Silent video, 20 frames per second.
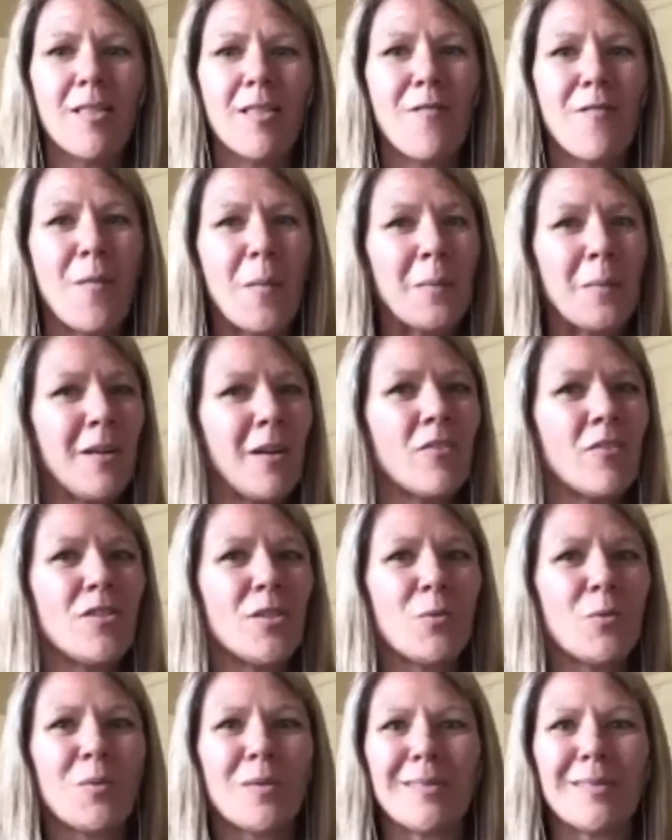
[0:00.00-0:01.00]
The feminine
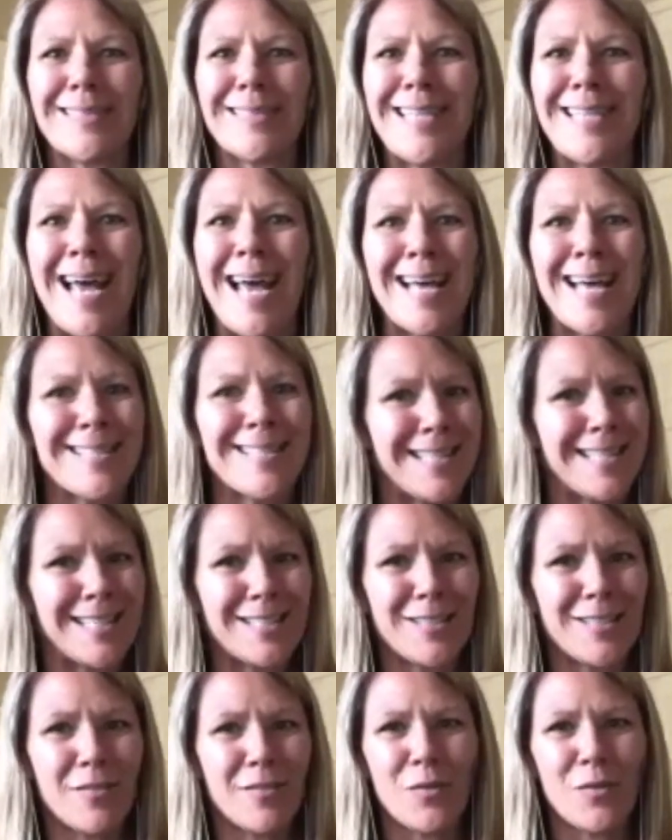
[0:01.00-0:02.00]
energy will test
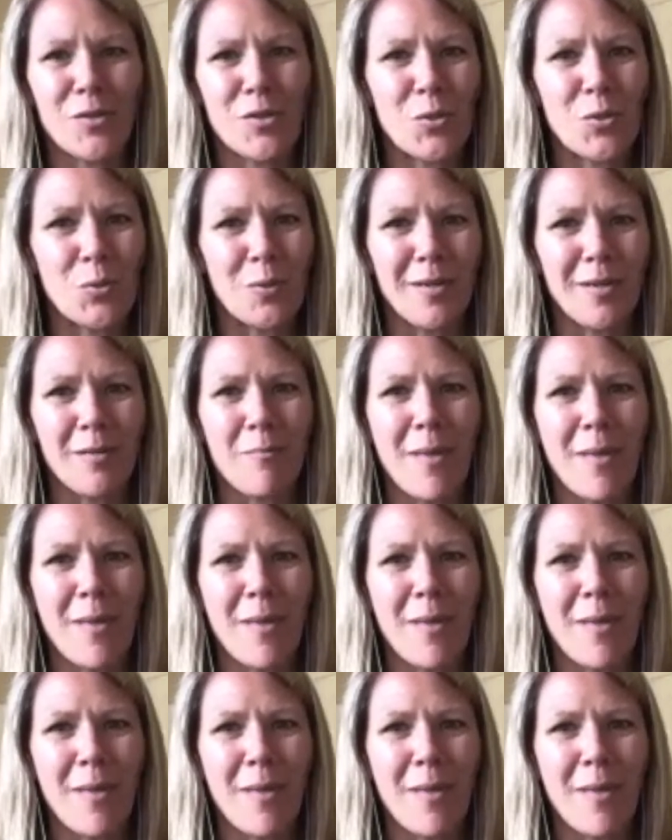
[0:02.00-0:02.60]
it for sure.